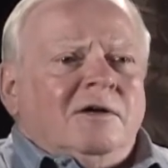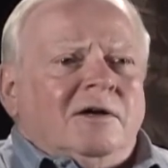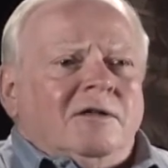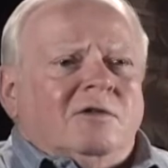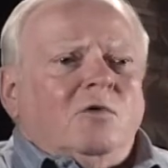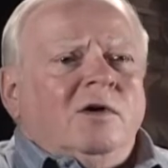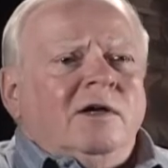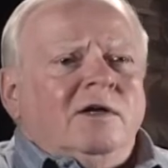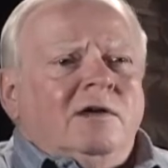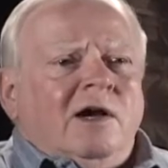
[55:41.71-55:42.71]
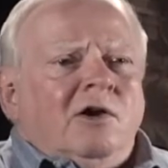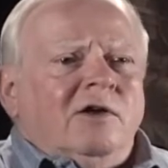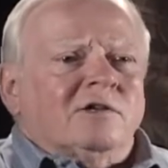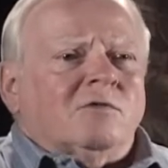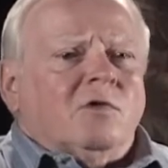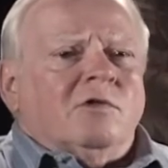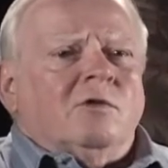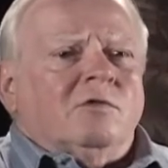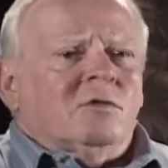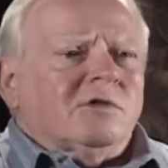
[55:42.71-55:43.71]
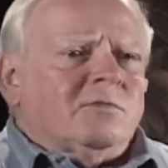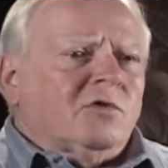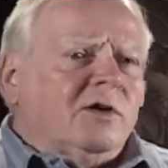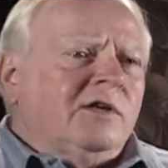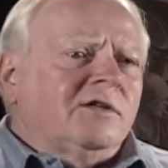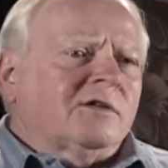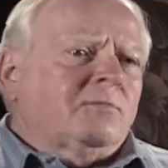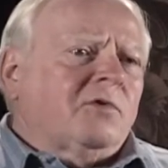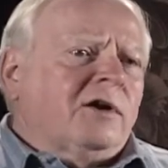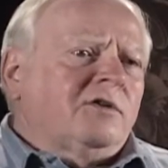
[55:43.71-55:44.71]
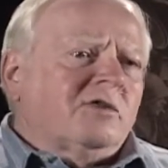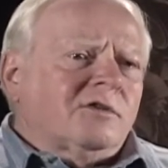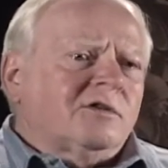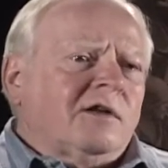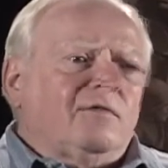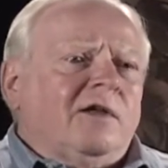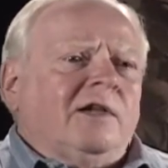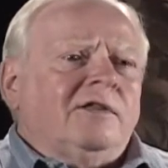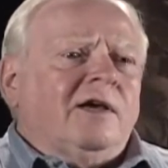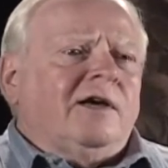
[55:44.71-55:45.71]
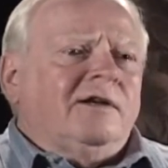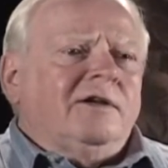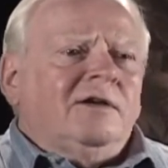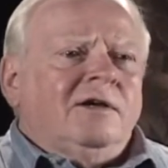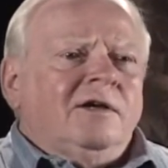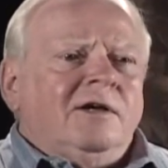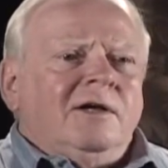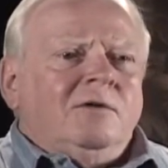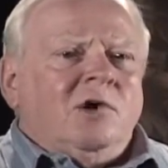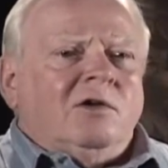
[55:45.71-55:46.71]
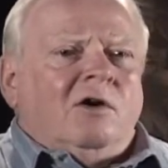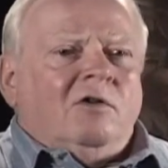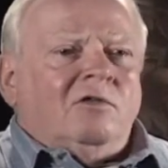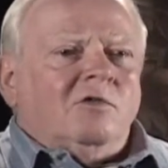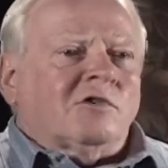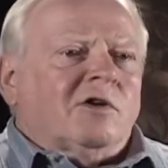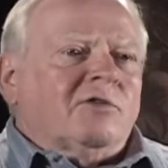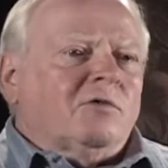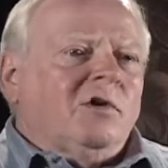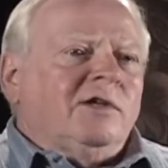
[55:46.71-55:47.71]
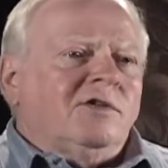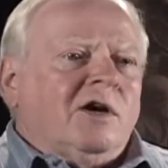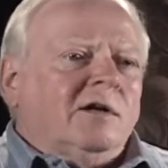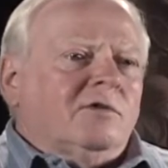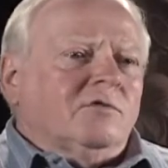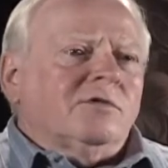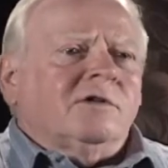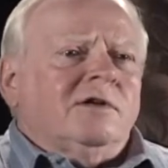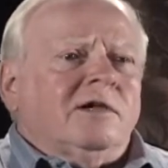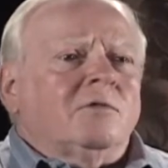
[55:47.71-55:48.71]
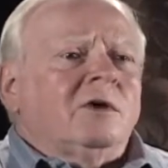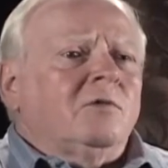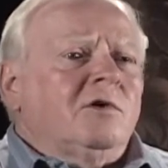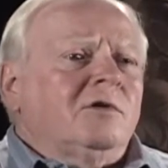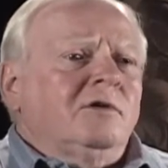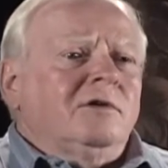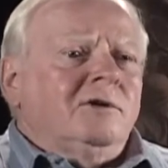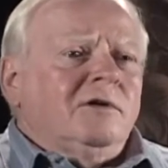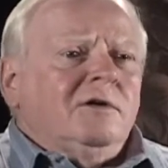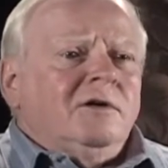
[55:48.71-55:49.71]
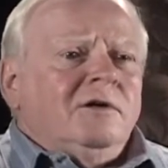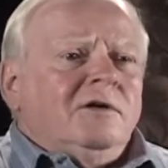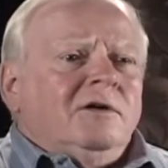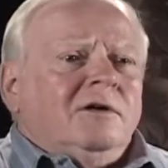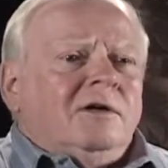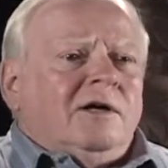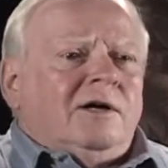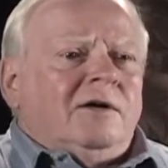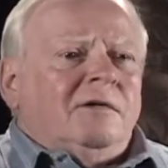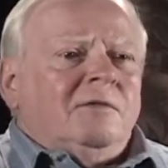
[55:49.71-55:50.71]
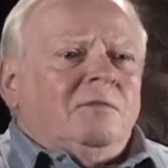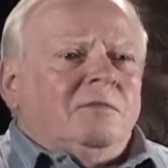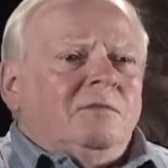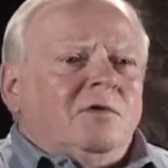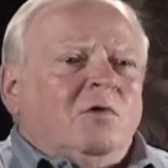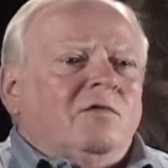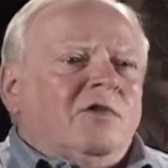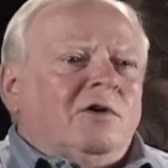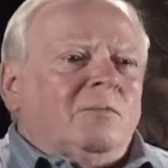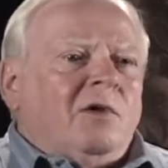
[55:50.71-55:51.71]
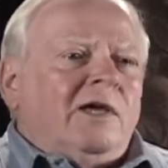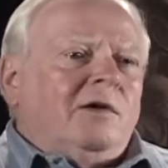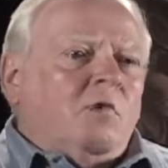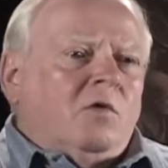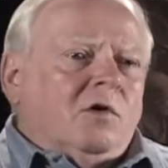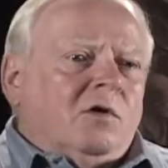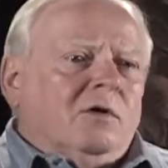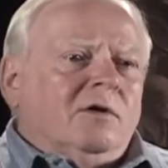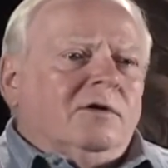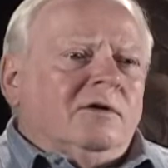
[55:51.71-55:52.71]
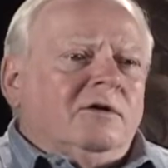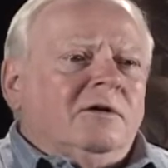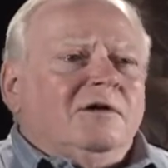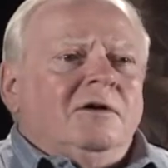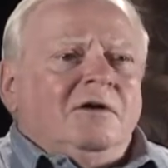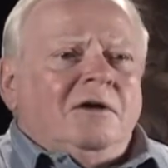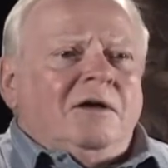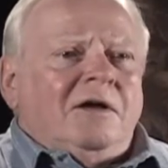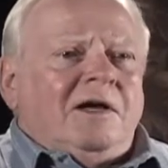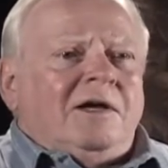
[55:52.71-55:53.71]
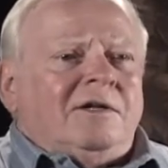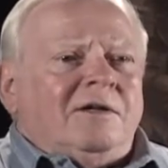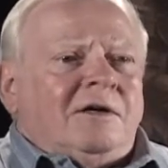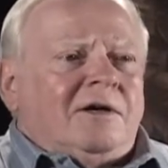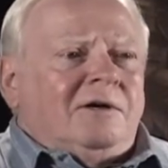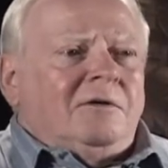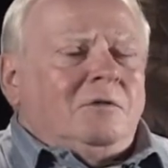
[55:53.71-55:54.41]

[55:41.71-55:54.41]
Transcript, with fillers: uh, three areas where there were some trees and brush and stuff like that. We called those our three jungles, and we would uh, go over there and play war. And uh,